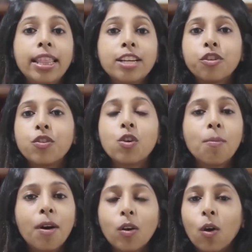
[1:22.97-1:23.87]
they should know
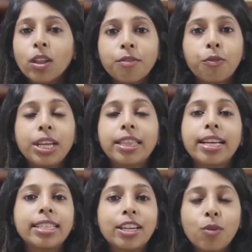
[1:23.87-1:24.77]
about all the free
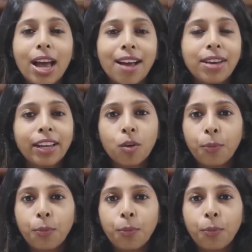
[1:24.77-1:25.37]
things that you have like your